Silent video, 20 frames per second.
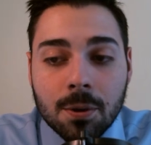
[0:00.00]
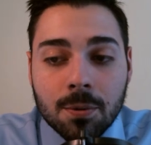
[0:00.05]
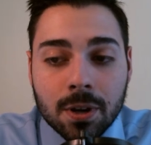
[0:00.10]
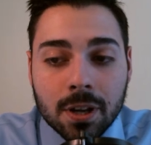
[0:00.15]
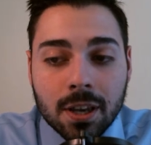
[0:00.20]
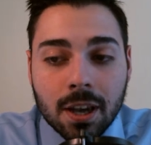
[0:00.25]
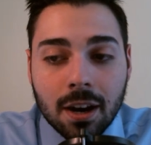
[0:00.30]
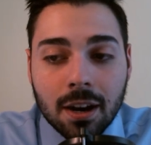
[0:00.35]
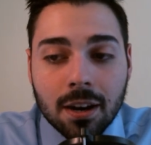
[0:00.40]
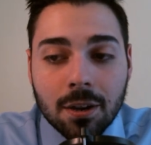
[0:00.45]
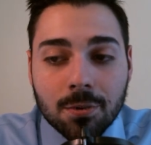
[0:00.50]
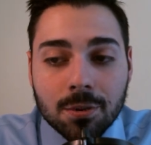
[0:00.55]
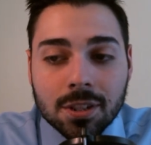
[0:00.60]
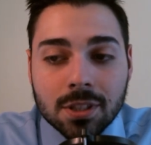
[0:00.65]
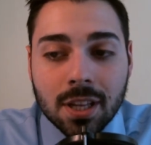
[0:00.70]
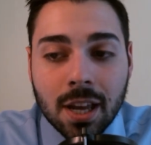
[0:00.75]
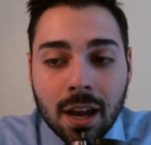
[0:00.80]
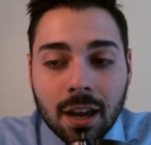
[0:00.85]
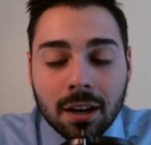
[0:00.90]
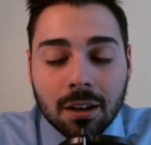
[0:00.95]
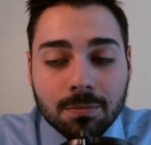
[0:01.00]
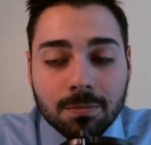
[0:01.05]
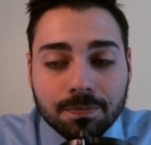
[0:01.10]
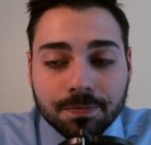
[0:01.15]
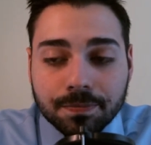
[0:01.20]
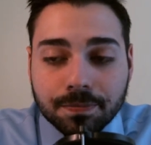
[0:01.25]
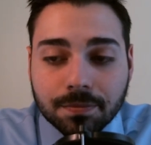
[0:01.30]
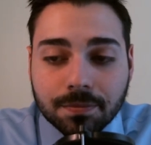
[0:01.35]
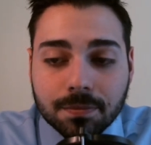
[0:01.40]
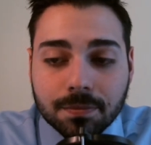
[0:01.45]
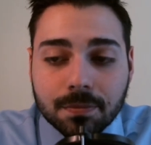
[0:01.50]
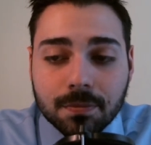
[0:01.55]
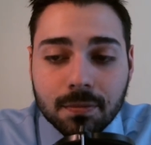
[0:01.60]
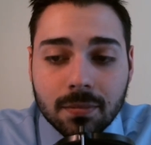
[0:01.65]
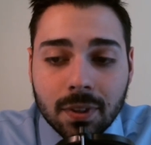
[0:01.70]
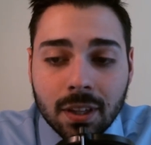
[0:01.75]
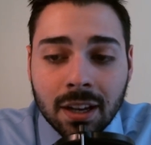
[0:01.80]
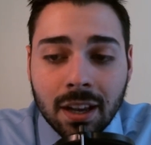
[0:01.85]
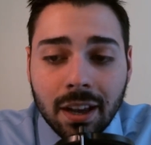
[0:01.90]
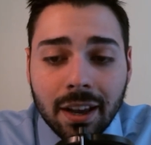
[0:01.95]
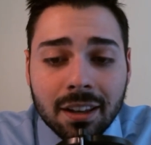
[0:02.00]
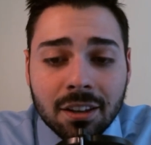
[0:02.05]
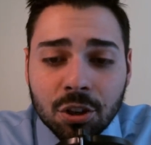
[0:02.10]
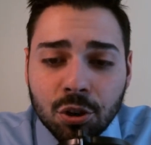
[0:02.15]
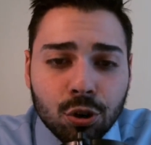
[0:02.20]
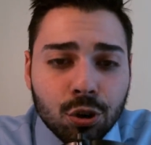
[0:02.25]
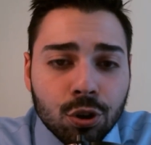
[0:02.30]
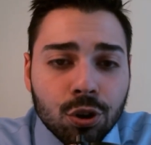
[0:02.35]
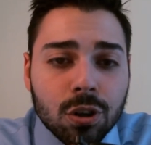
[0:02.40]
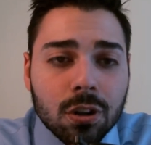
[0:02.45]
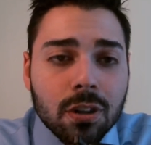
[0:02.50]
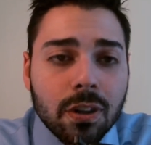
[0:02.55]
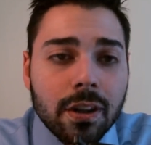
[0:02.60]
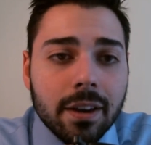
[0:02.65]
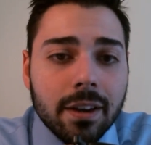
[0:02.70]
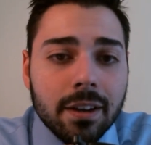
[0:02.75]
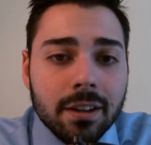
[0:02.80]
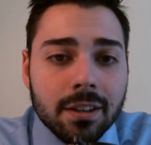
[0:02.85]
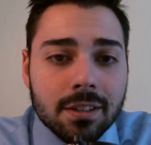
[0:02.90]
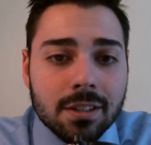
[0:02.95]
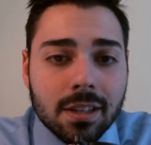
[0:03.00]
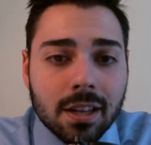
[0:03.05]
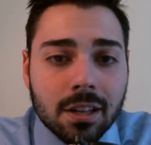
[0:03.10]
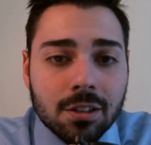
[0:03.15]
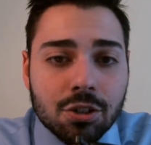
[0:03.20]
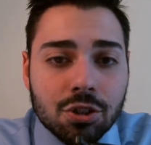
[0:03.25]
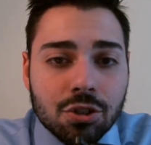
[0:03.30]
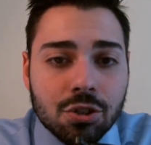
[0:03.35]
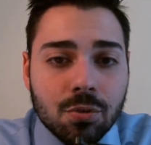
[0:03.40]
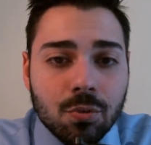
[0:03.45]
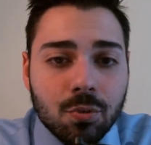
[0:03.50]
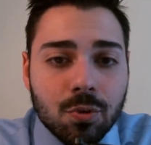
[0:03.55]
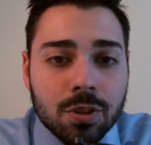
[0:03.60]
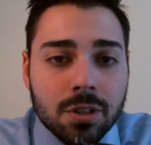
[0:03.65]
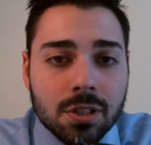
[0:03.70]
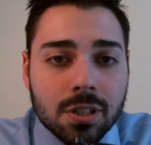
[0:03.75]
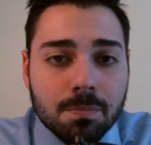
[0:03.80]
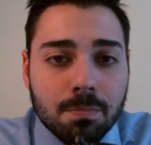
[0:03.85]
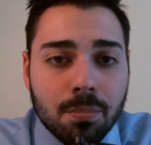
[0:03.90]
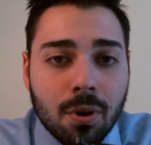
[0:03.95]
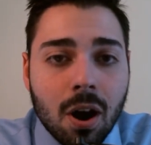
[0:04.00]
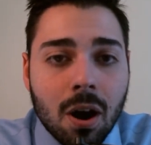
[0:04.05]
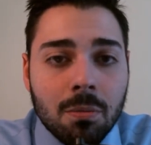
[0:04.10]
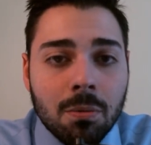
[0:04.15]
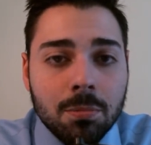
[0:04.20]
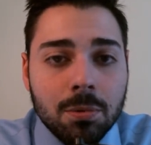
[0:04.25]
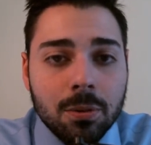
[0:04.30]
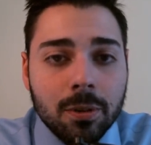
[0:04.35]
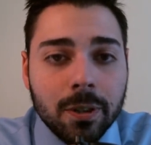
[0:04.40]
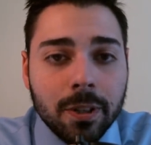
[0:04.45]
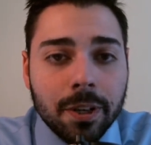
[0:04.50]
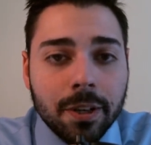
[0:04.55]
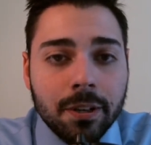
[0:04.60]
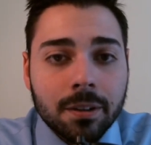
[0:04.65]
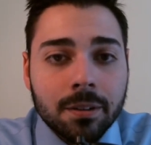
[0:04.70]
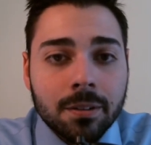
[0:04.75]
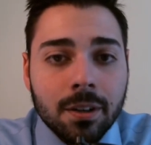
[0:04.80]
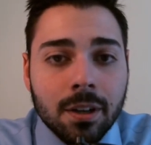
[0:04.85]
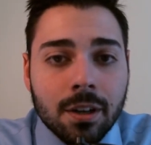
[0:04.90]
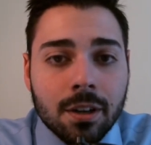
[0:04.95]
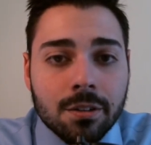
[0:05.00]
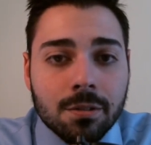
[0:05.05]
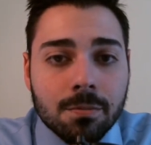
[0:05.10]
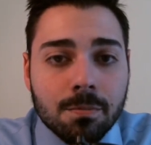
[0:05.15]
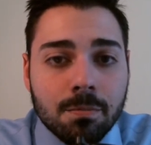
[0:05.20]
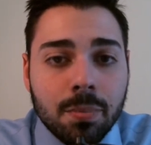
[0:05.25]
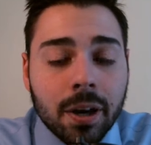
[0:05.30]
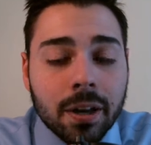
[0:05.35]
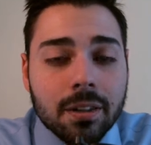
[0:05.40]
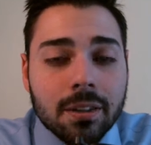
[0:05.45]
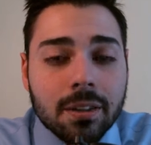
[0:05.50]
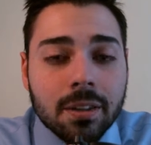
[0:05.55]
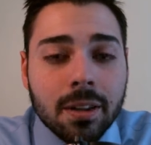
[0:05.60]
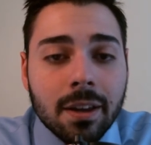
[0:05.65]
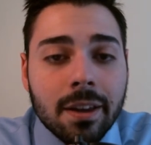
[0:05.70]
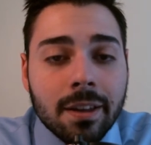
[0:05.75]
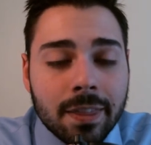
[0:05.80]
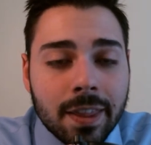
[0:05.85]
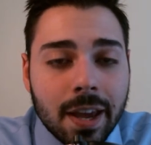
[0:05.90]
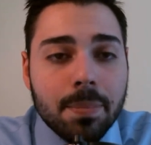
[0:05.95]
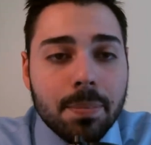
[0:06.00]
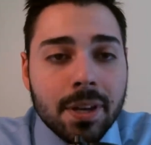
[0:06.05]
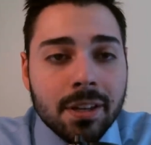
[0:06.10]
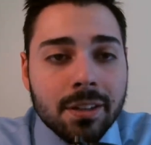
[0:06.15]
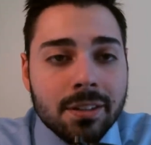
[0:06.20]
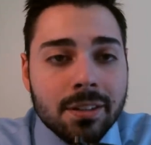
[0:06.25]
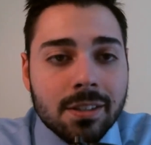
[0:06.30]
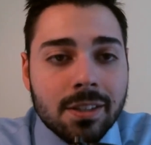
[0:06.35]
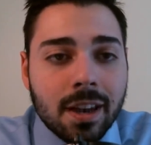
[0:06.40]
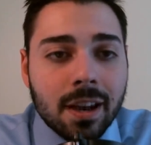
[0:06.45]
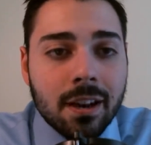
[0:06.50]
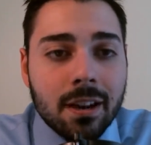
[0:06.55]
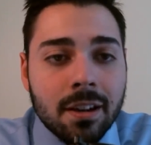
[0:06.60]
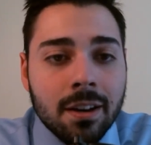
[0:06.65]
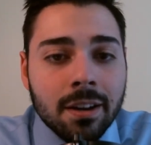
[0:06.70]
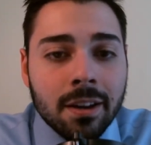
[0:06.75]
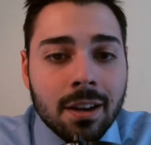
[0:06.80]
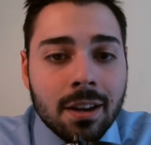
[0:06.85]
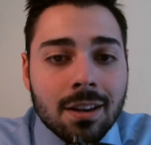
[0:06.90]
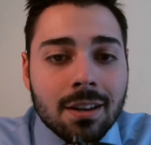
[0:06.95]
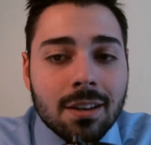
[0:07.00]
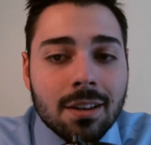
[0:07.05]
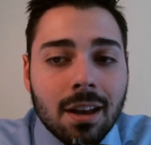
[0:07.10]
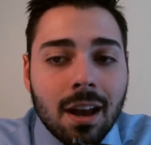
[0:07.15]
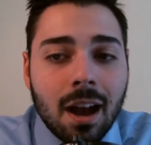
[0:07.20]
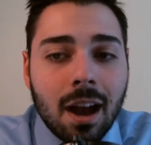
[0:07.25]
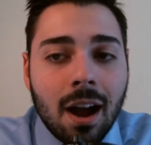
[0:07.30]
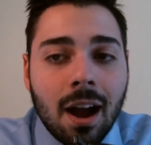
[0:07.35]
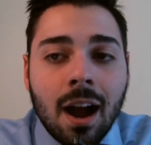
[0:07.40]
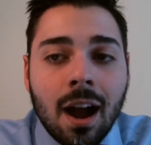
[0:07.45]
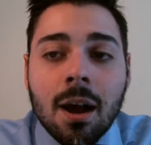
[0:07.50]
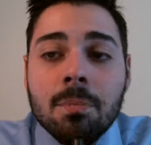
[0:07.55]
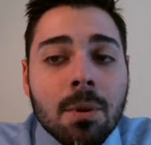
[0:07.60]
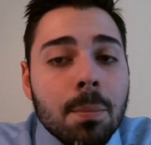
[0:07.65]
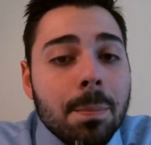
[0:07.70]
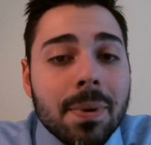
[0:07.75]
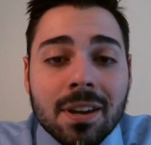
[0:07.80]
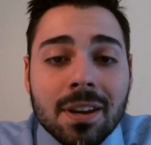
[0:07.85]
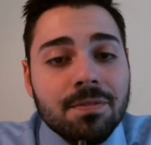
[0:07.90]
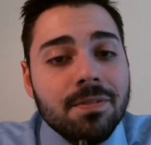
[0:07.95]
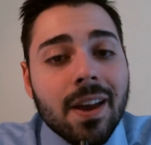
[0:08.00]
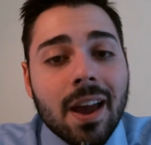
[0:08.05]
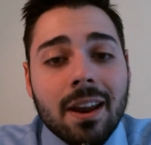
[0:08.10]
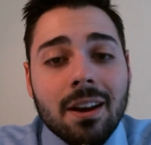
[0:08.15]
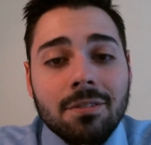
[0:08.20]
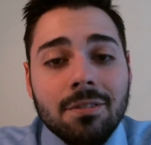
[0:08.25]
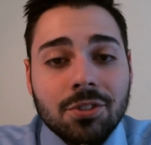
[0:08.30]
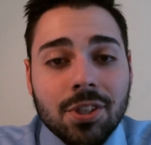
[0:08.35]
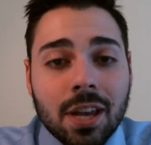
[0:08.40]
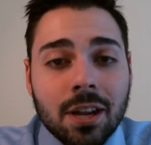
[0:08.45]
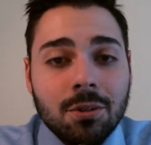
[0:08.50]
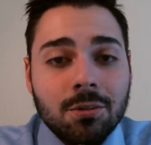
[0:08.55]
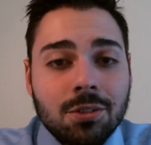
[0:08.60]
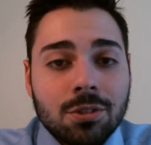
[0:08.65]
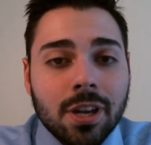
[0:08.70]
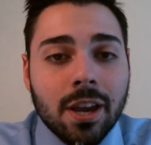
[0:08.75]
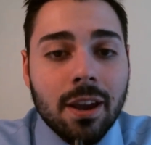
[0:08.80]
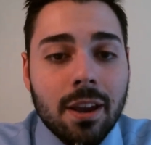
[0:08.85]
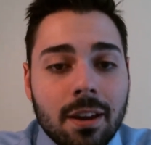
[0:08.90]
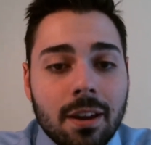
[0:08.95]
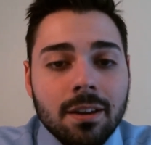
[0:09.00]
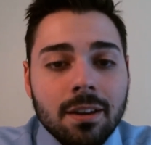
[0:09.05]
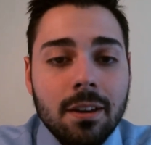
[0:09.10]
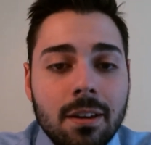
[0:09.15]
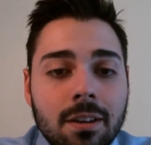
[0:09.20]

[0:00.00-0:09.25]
were getting was that it didn't look like an extension was probable here. But that being said, I'm a big fan of San Jose.